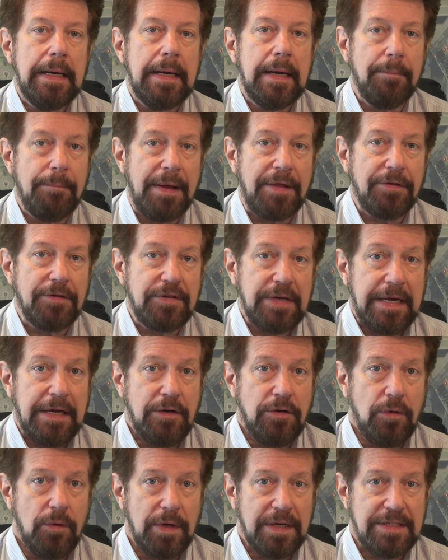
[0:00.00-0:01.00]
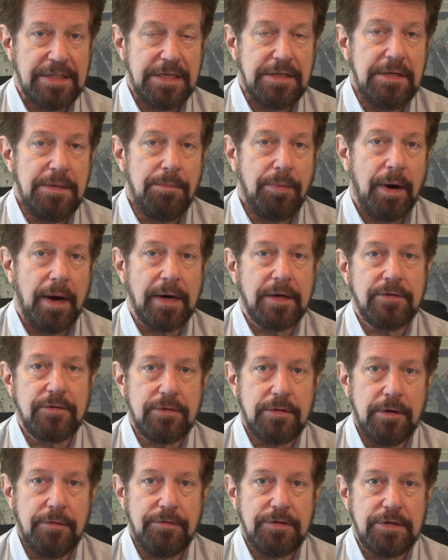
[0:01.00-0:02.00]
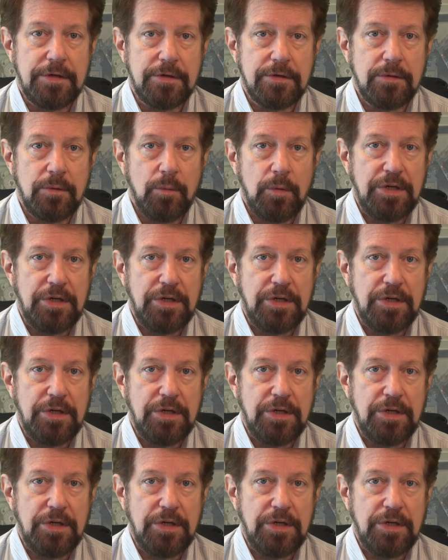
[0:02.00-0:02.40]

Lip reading: and methods into existing products and services,